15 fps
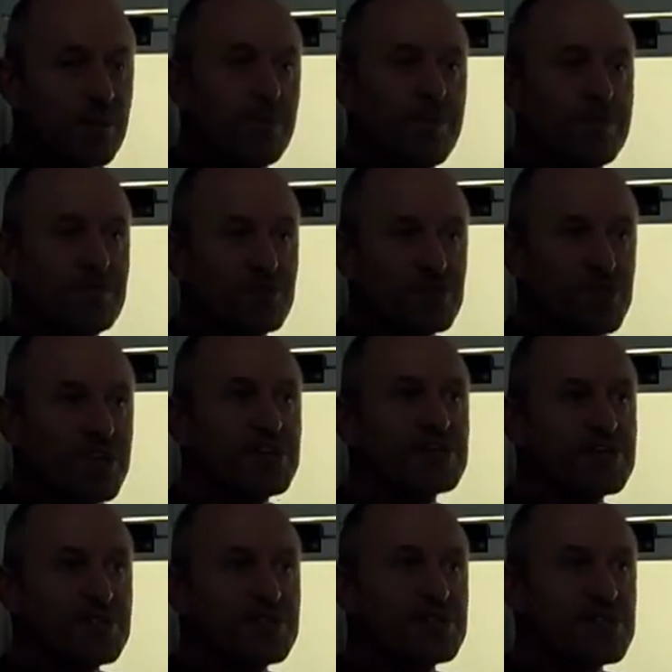levels
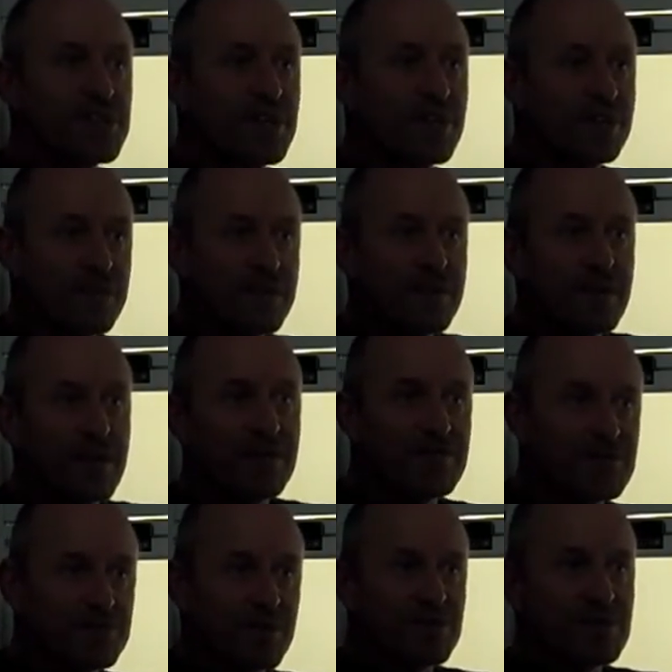changed in the cell in
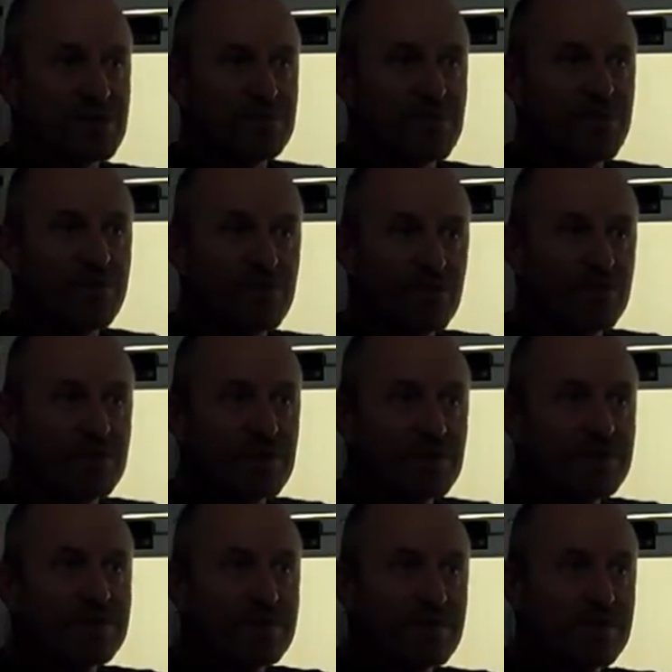response to metformin
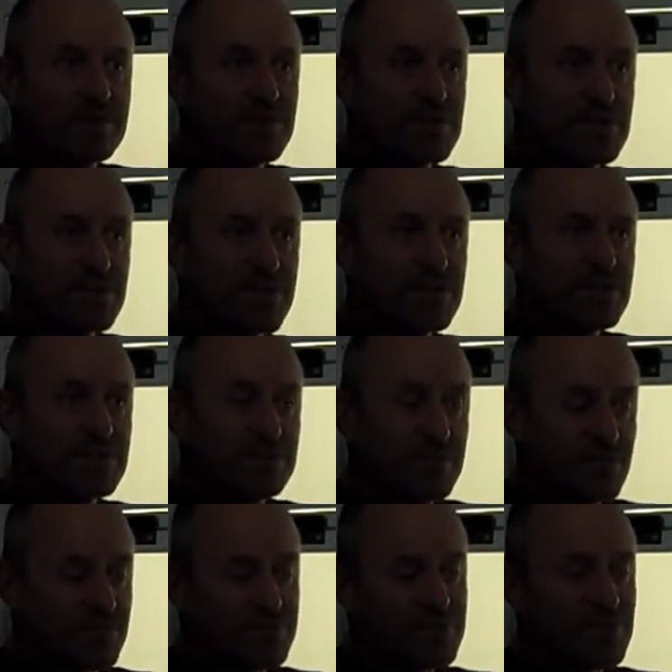administration,
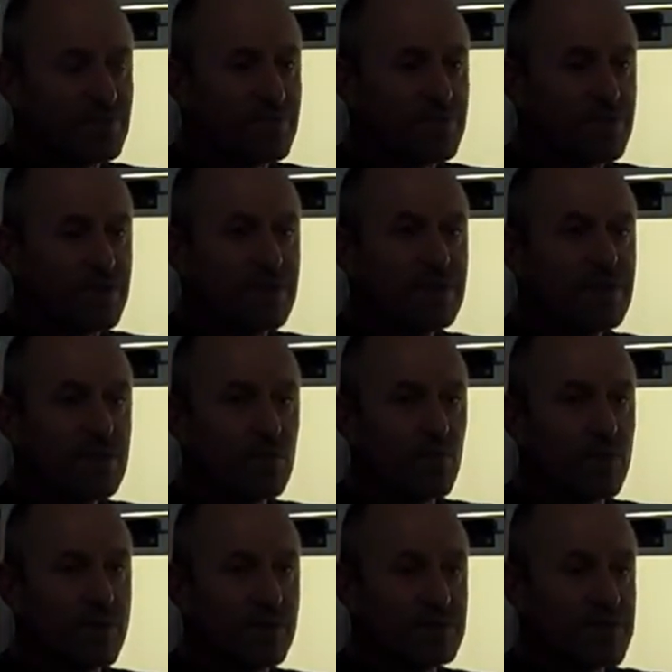but also where
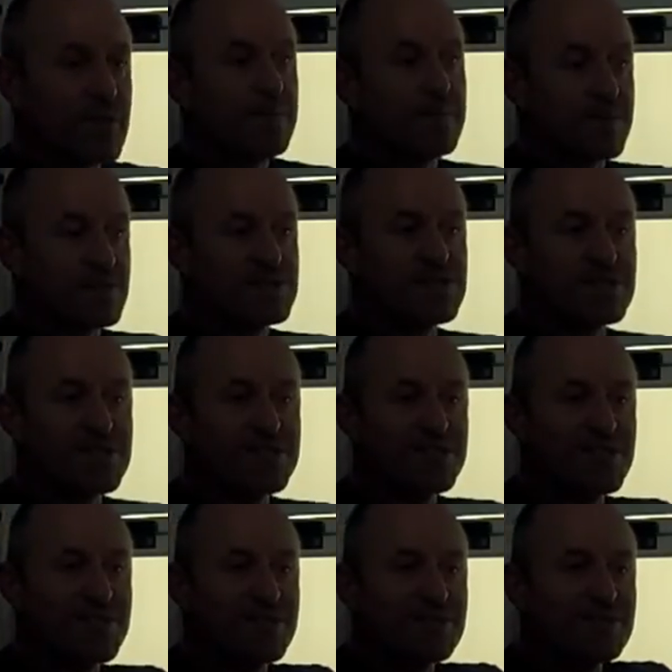that was happening, as I said
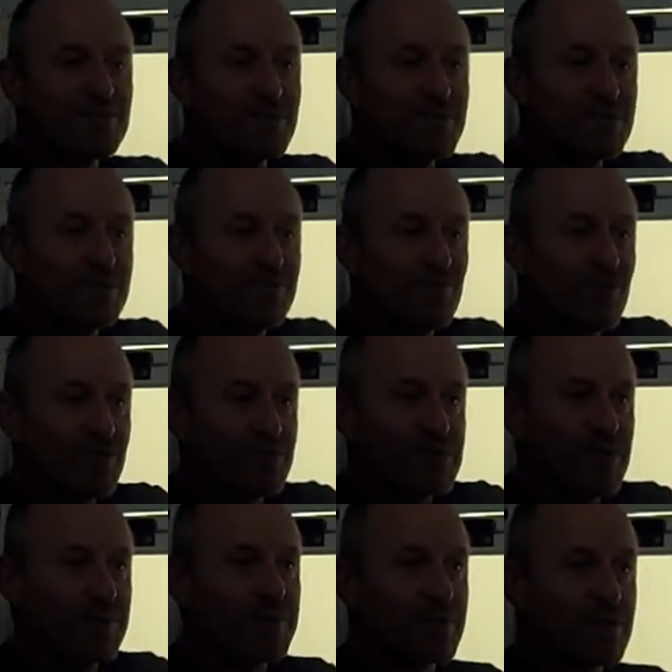earlier, whether it
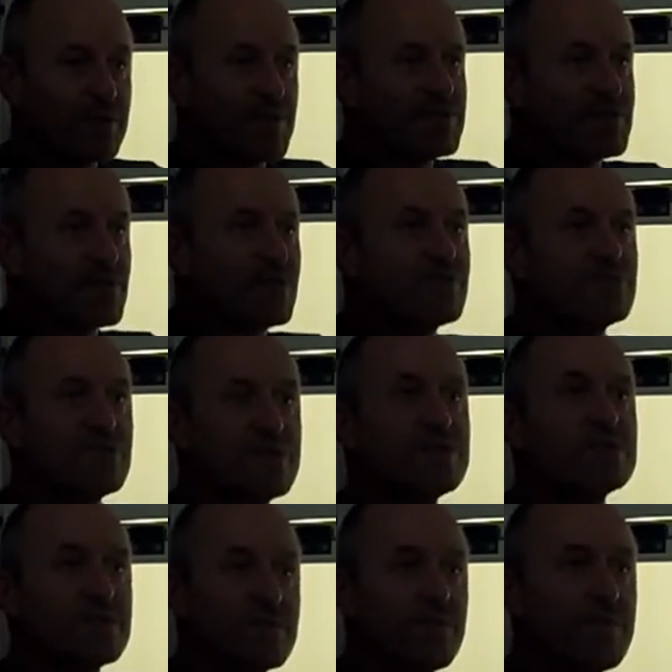was happening in the mitochondria.
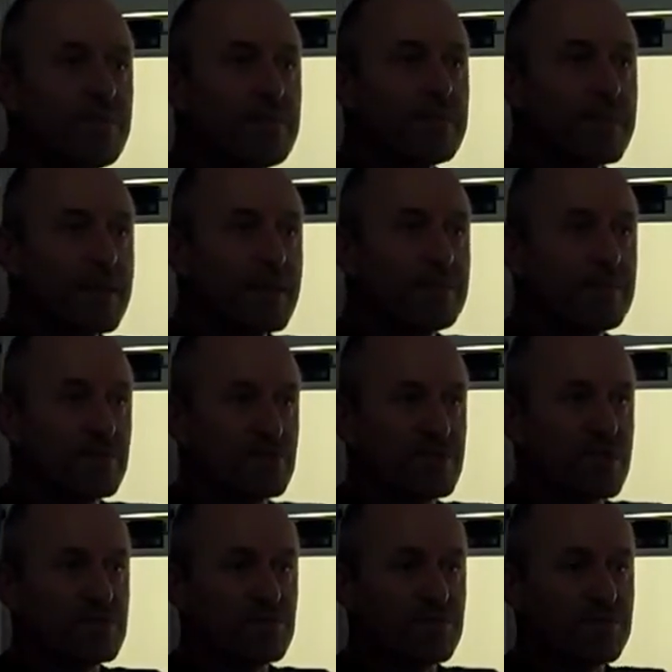So, because
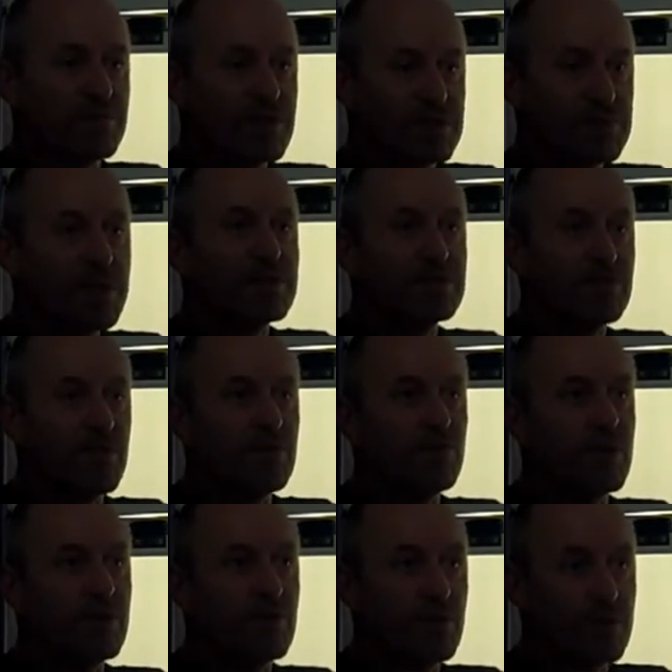that's where we expected,
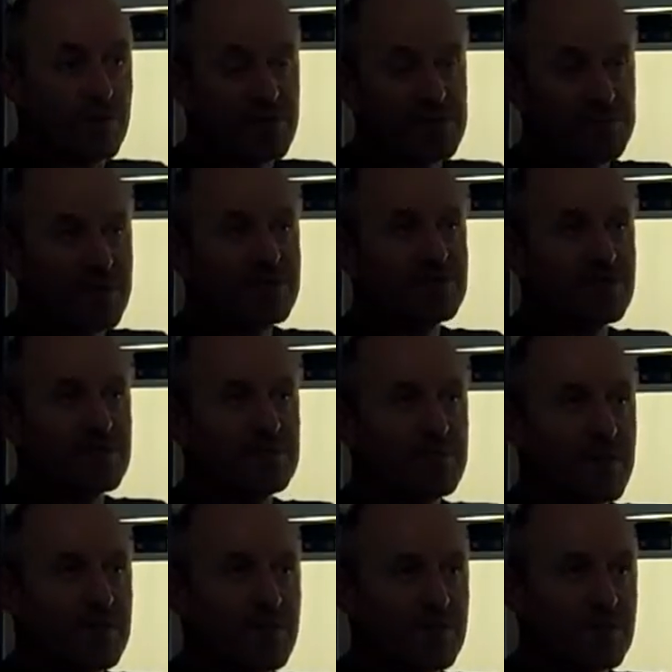where we would have expected the
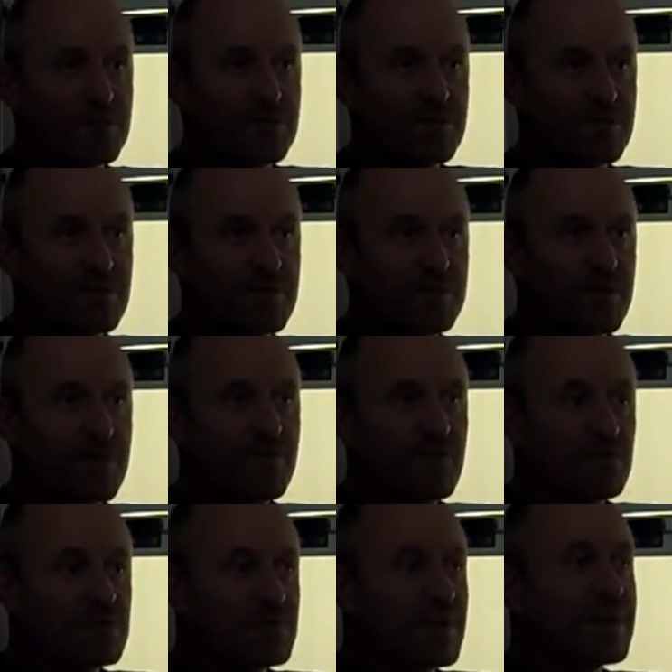
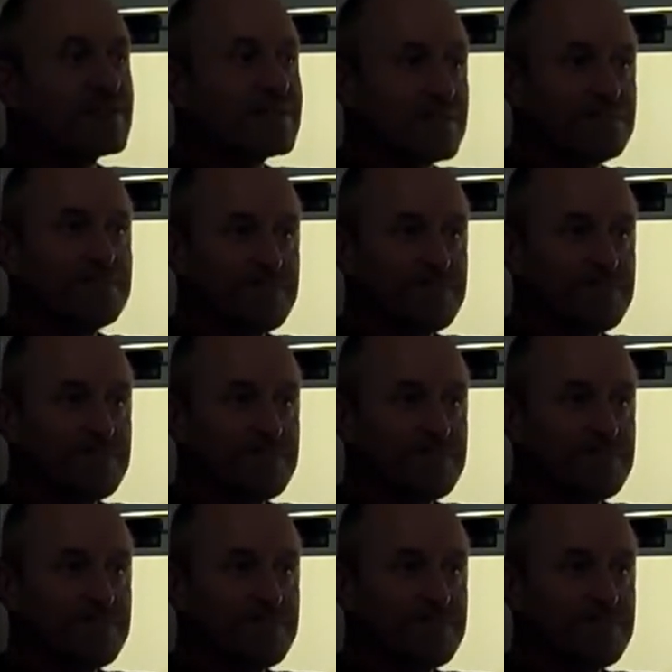metformin to act.